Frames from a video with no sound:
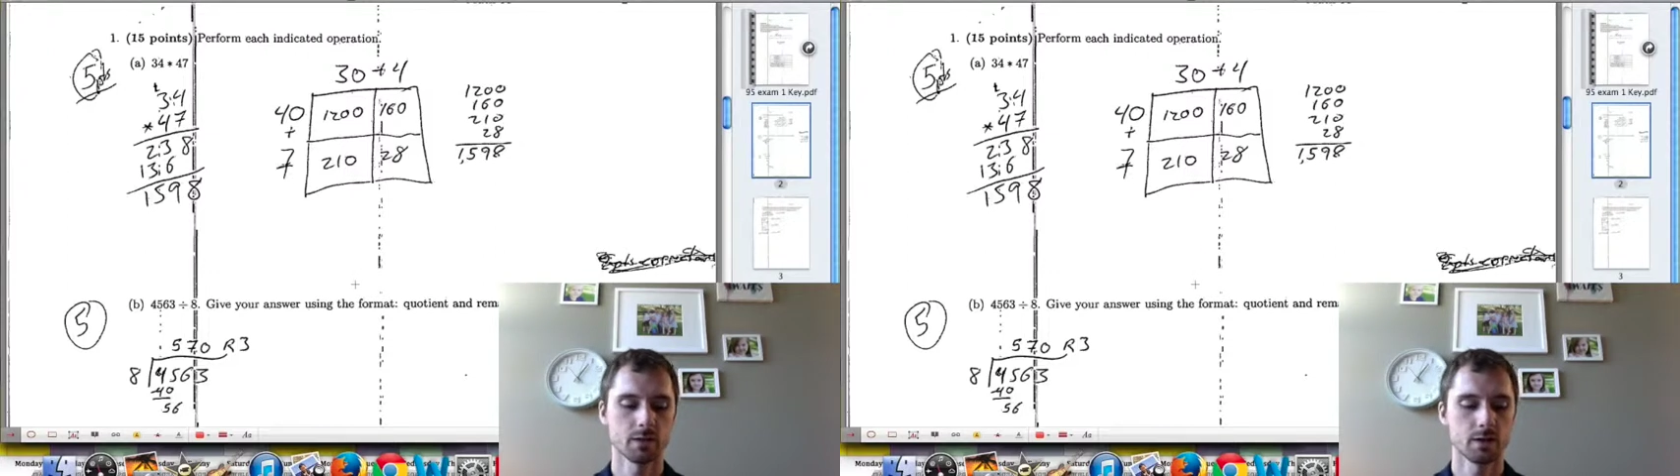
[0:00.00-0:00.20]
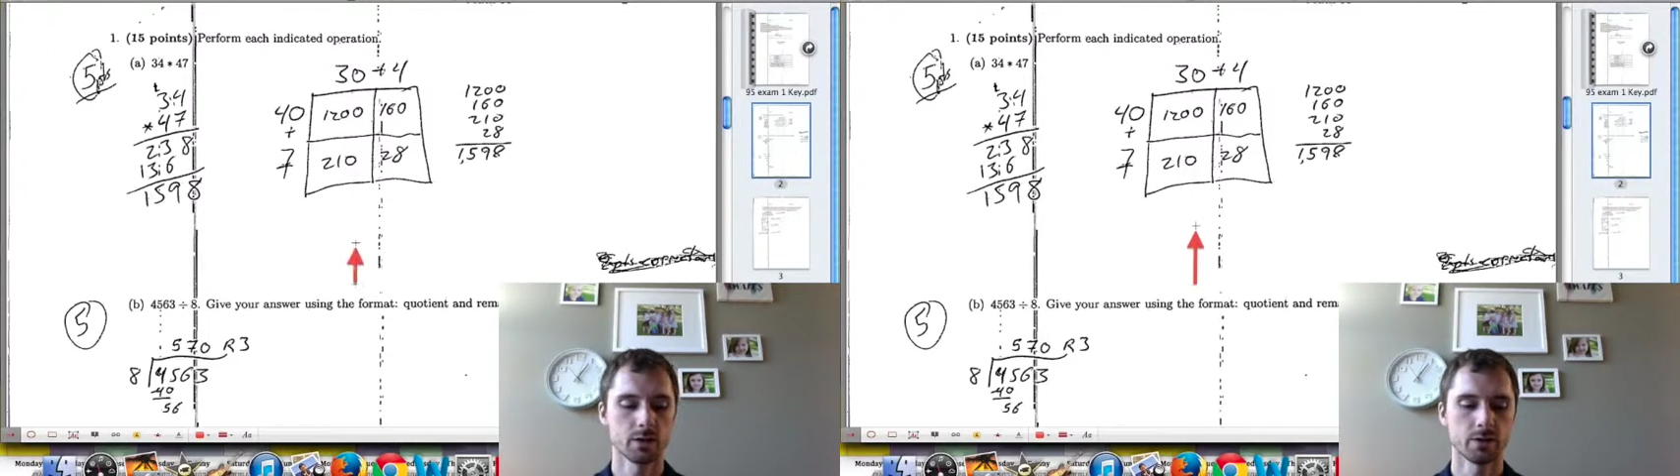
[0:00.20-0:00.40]

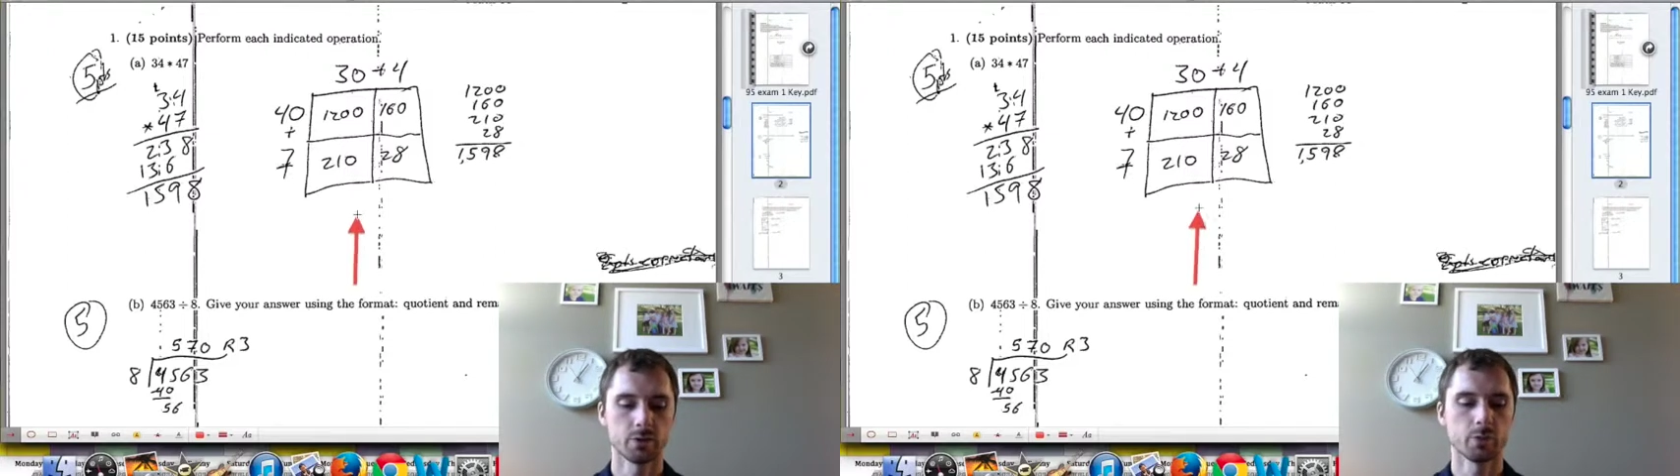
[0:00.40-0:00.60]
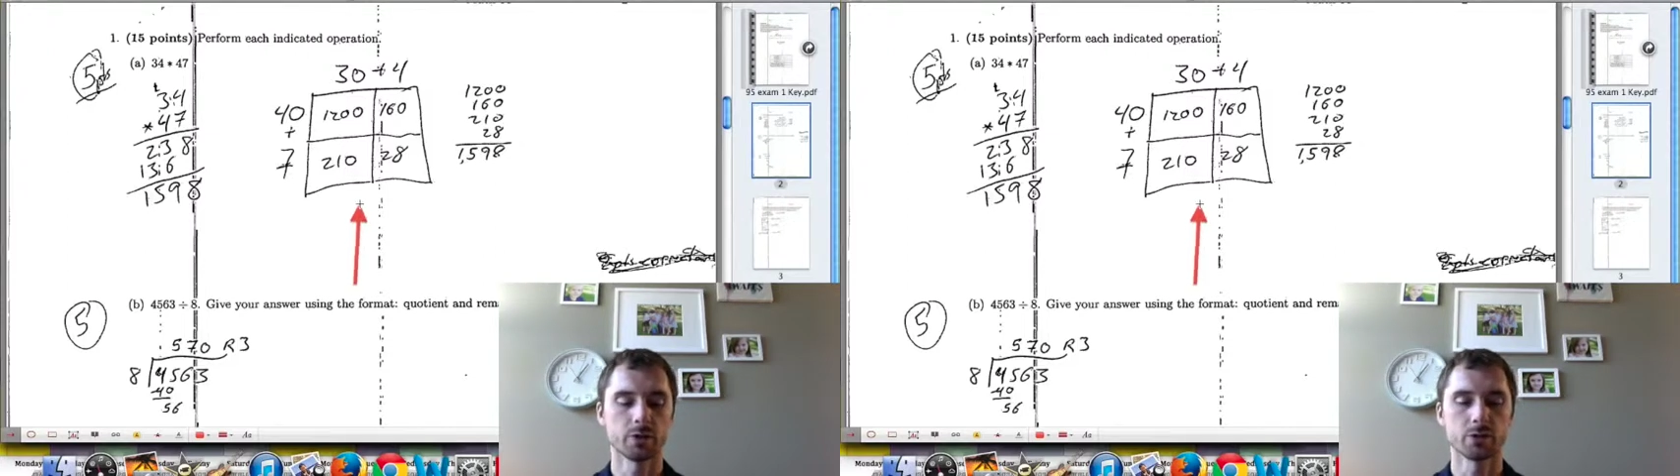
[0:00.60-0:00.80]
and then you
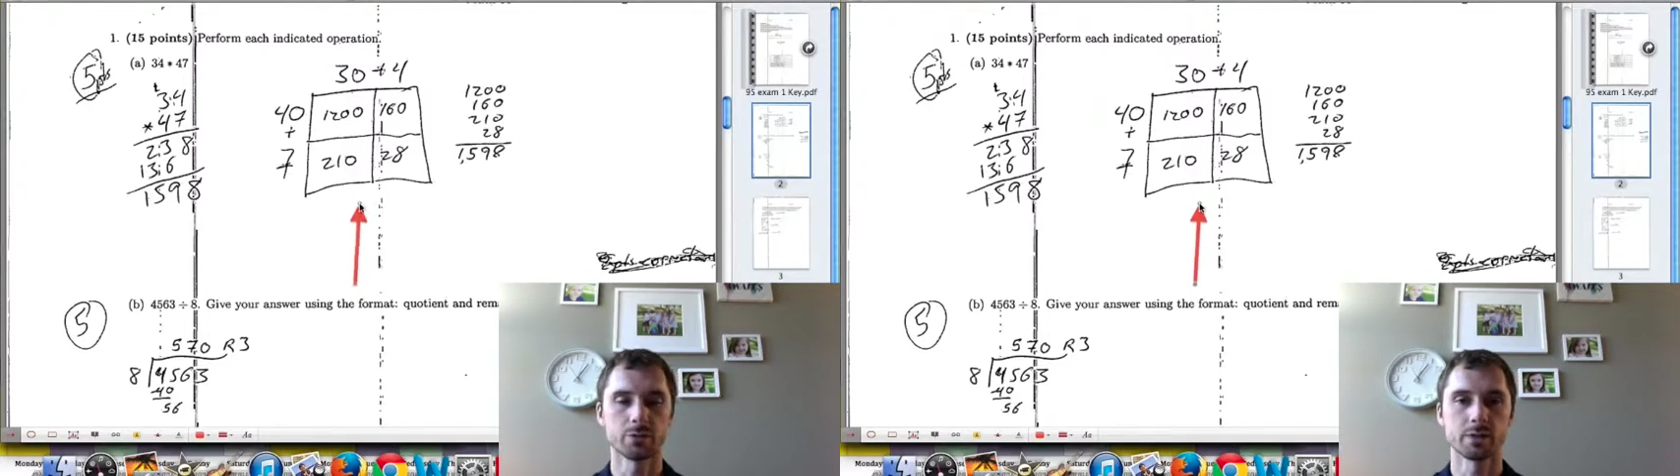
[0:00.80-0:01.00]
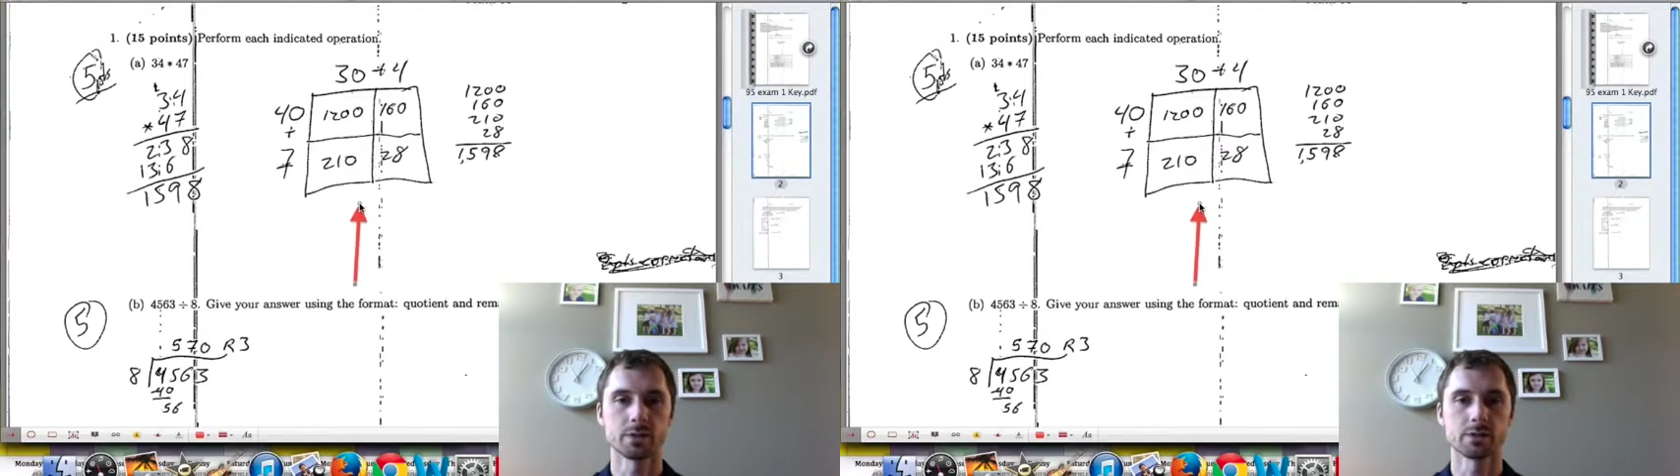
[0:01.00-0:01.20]
put those
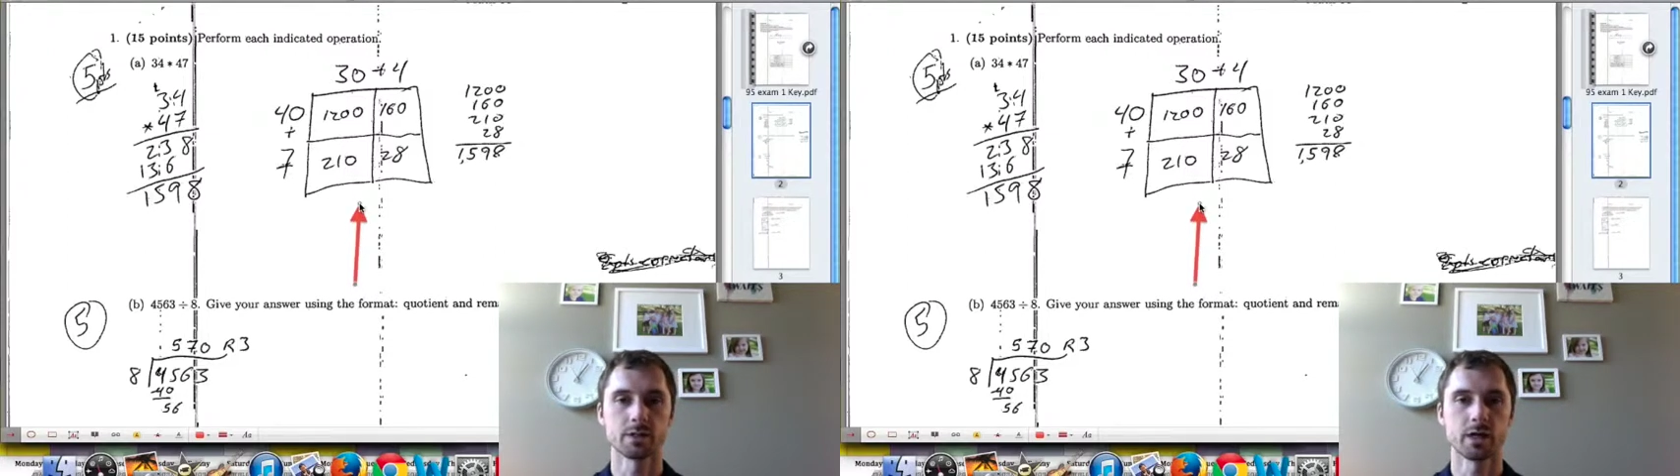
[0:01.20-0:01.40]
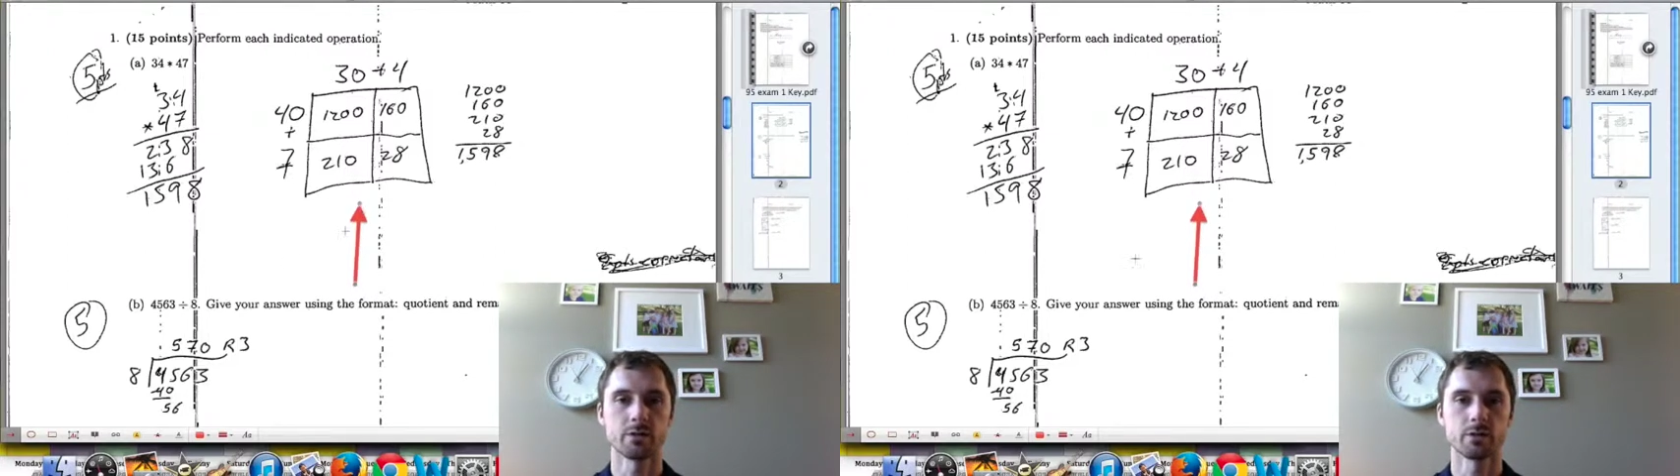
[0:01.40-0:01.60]
pieces
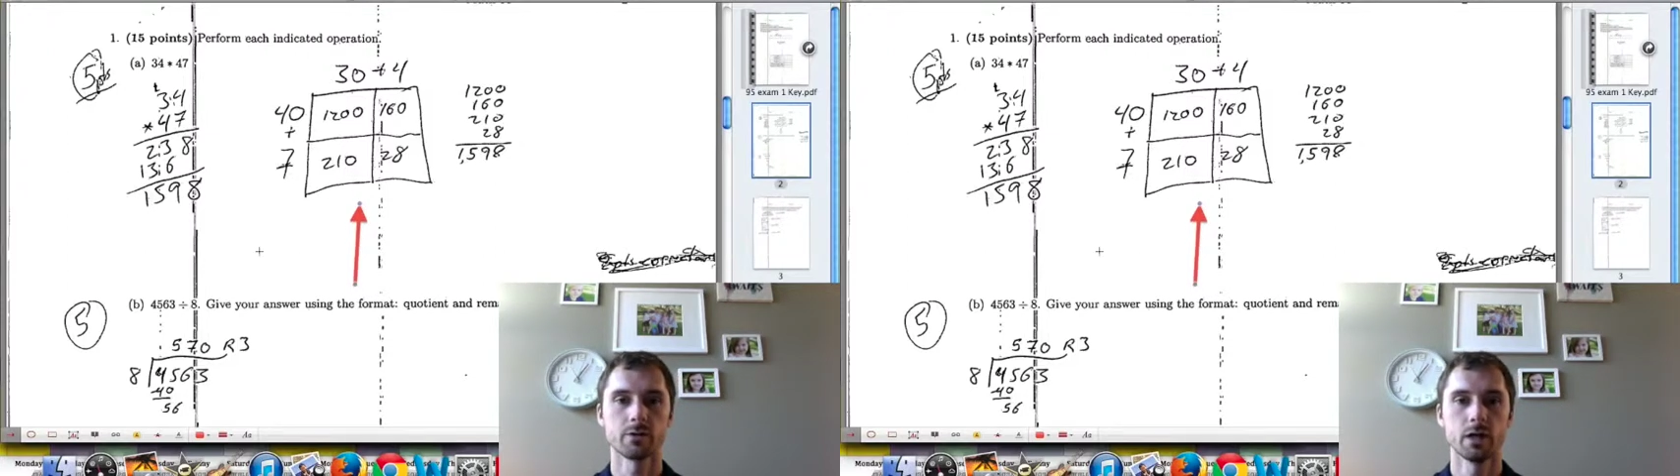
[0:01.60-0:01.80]
together.